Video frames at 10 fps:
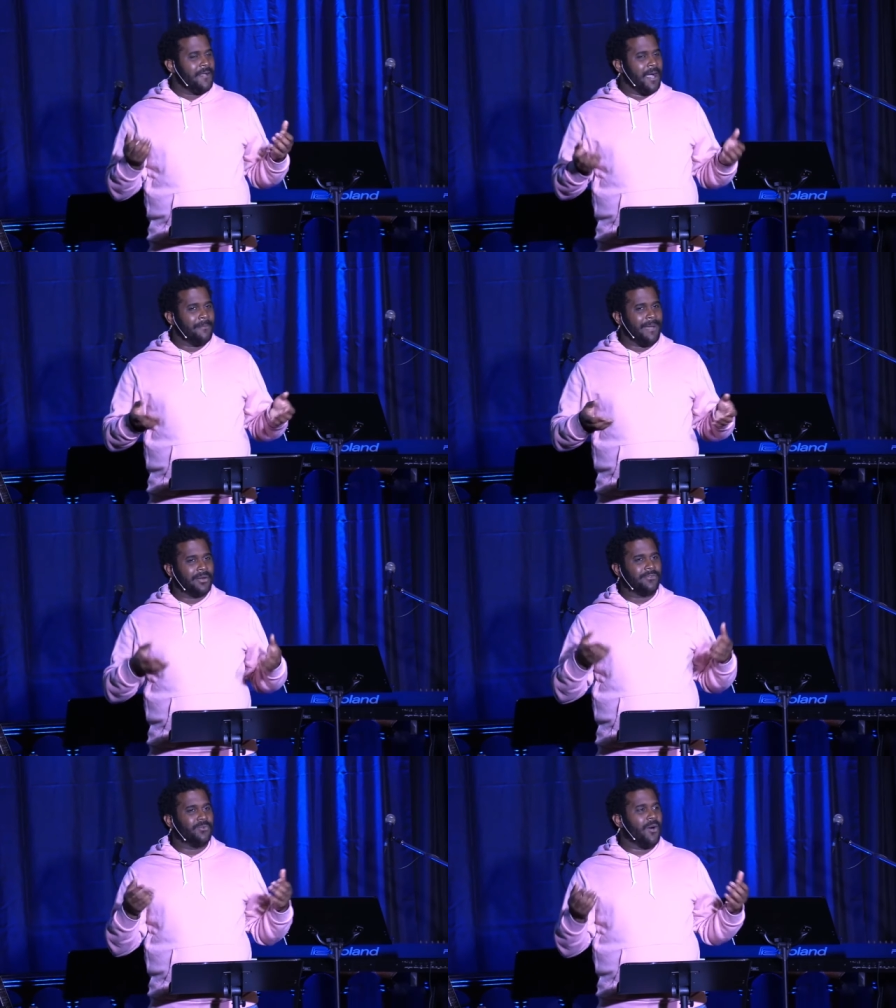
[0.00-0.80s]

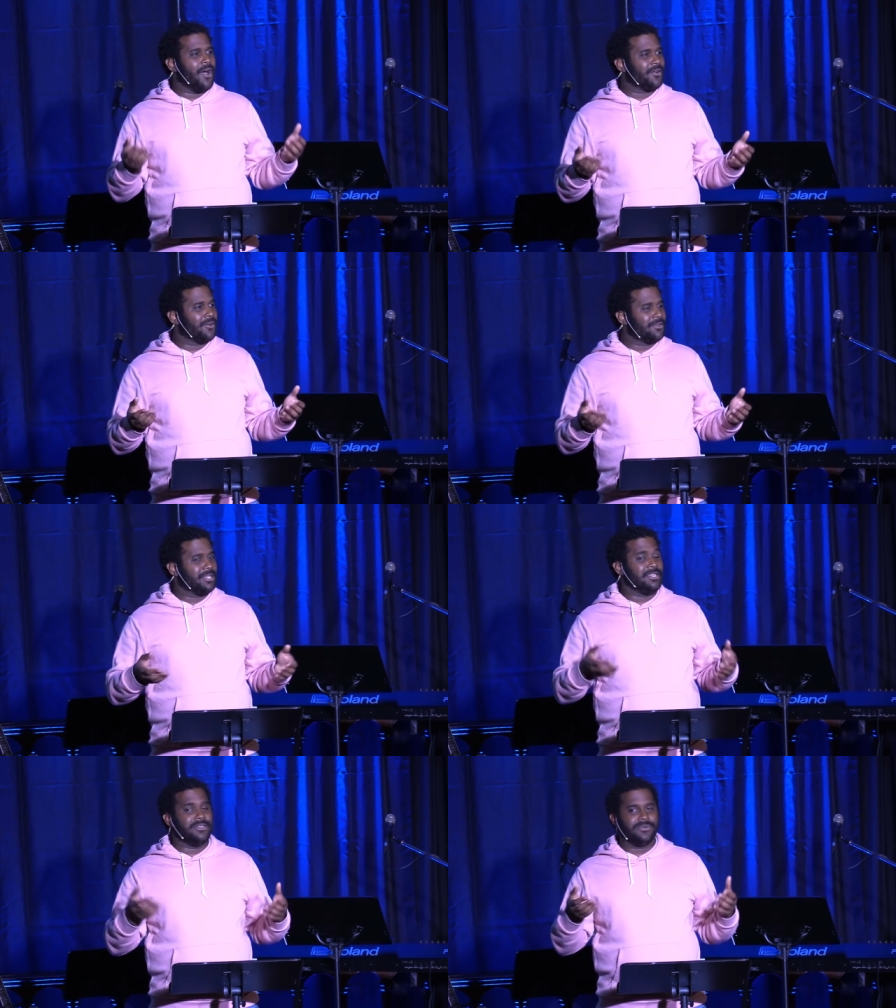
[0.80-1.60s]
amount of water
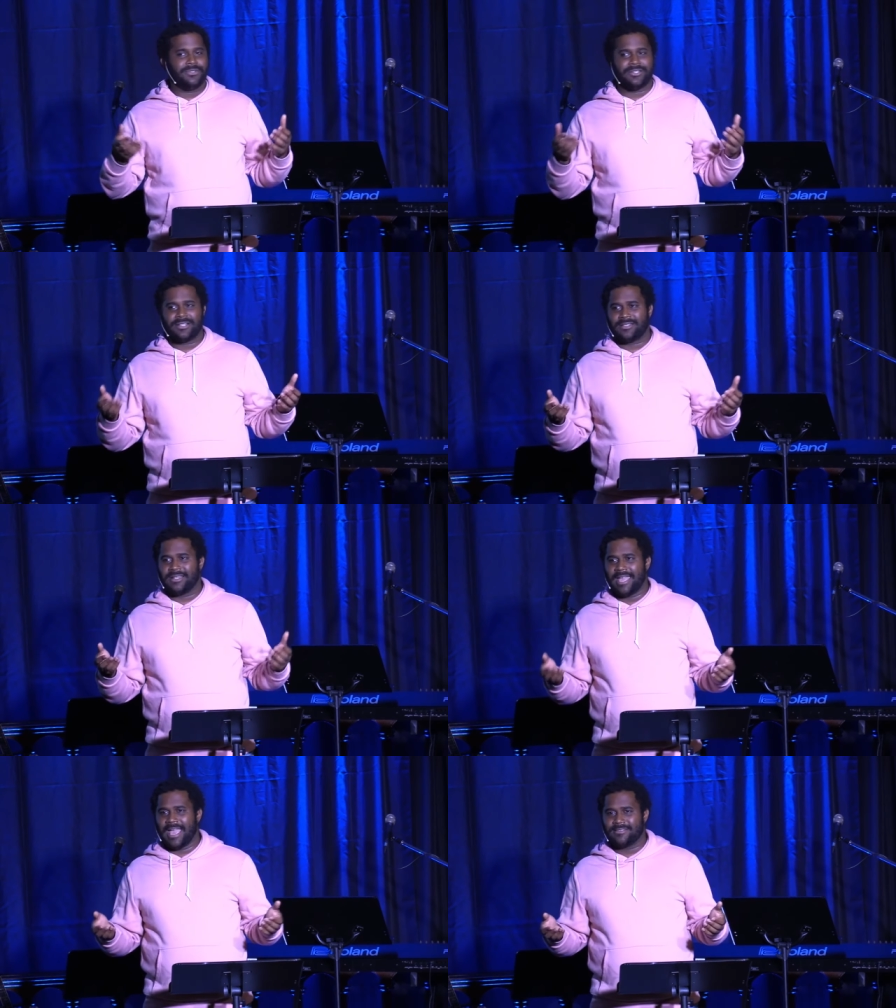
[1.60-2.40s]
to use just in
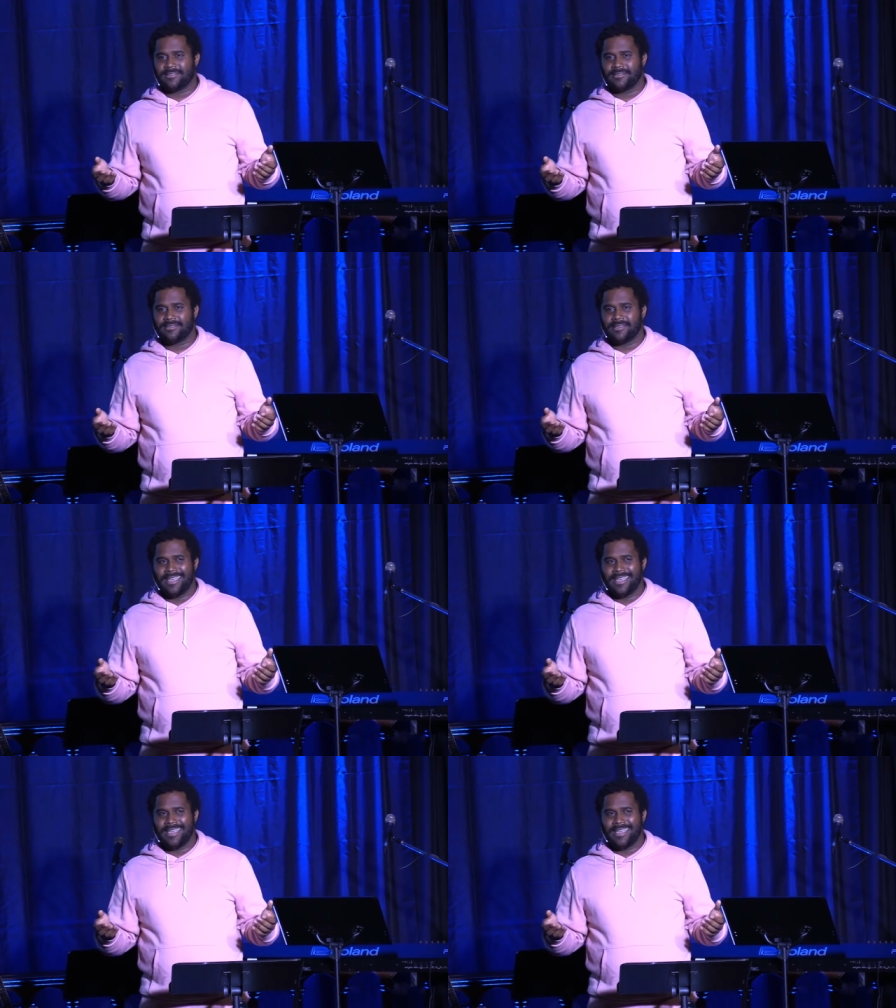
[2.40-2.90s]
case.